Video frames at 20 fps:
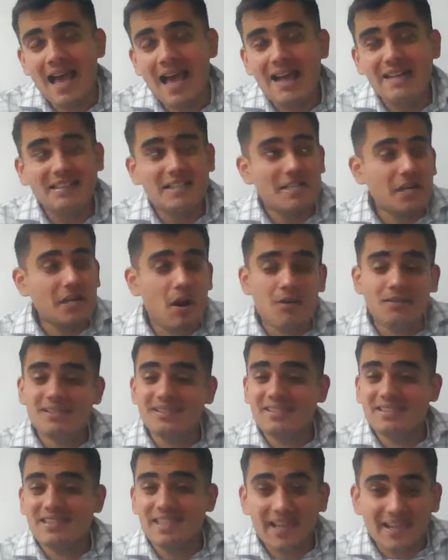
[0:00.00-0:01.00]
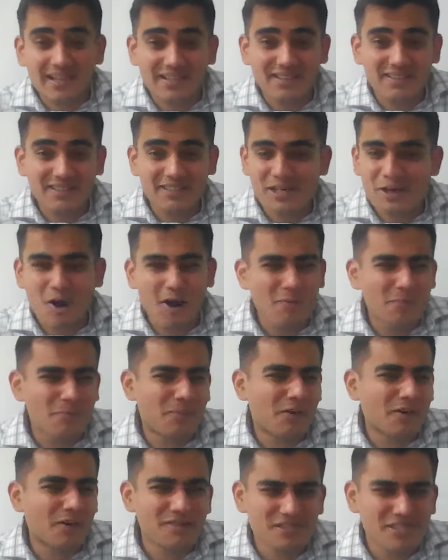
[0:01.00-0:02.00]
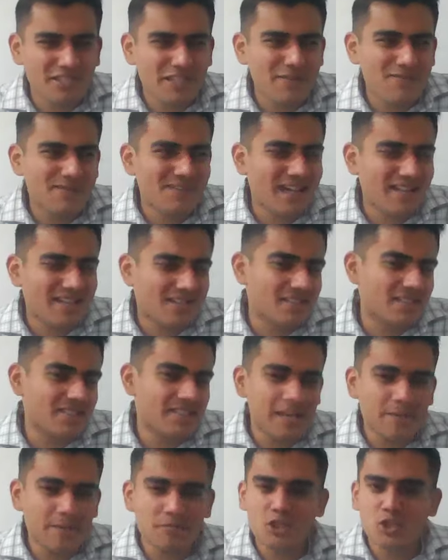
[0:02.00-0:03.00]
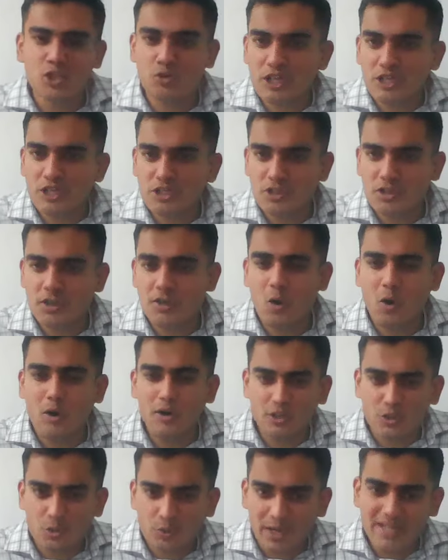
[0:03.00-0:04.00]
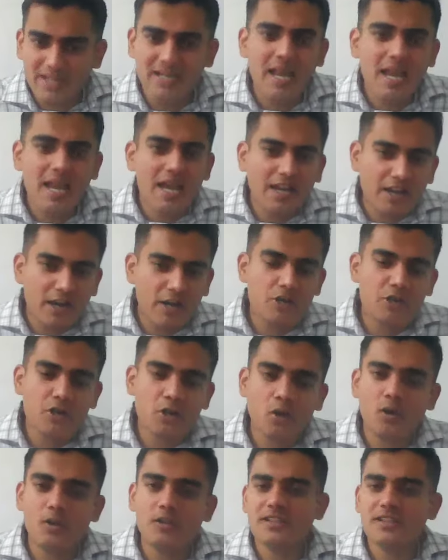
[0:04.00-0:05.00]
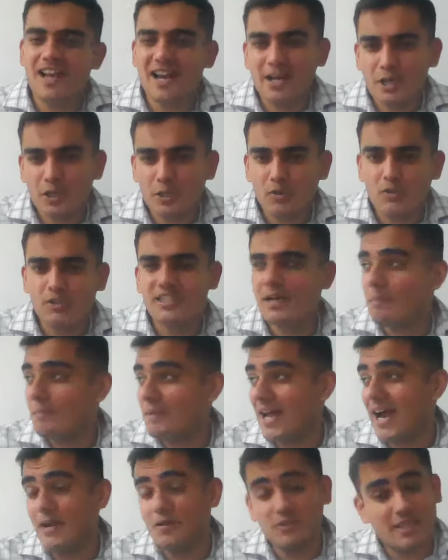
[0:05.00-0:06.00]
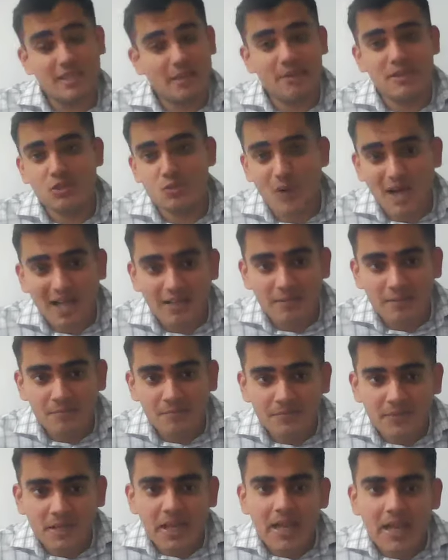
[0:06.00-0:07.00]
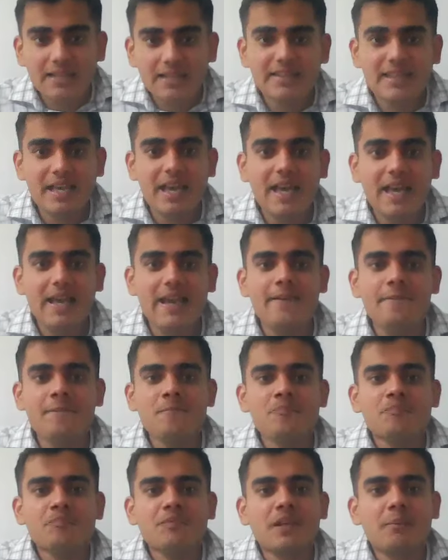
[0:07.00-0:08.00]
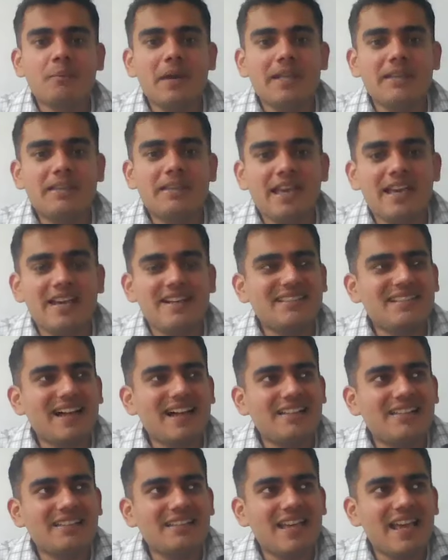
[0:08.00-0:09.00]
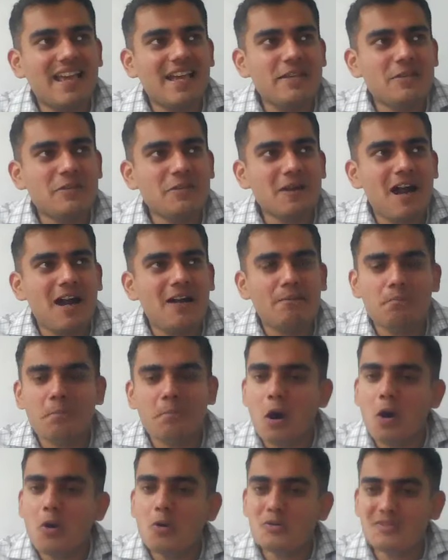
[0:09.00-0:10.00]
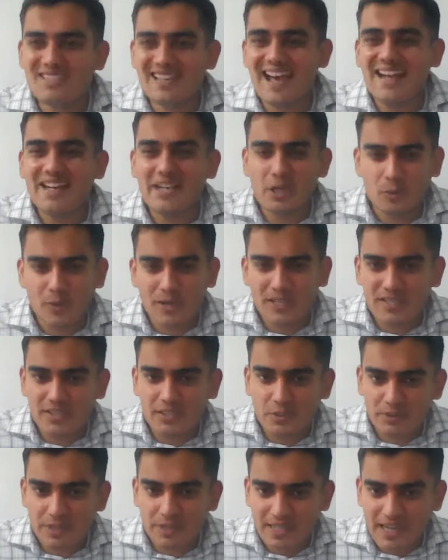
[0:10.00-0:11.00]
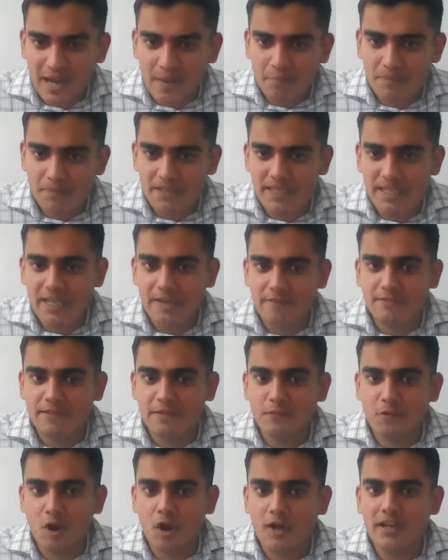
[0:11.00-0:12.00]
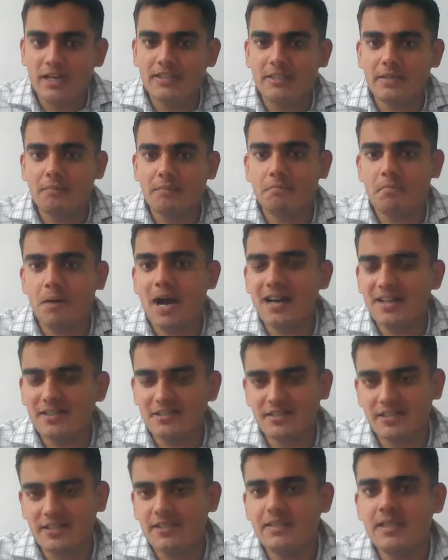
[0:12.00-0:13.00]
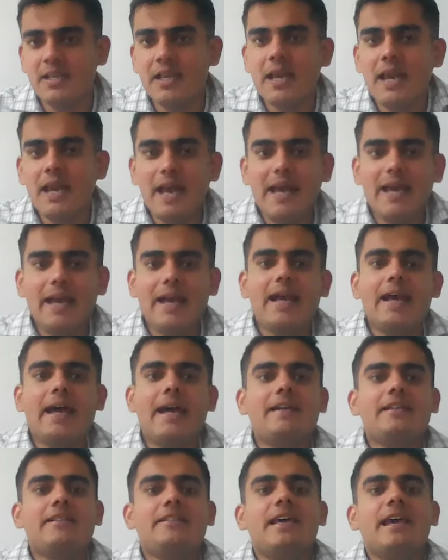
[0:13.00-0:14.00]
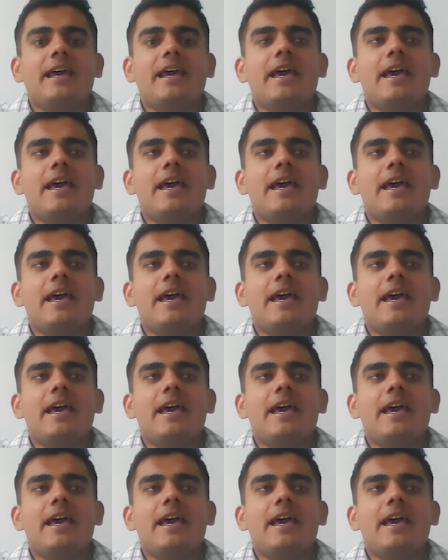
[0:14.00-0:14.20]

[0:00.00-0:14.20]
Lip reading: and they don't perceive that the same stringent or strict controls and rules apply to them as well. They may think that they do not pose any risk to the company if they violate the policies, and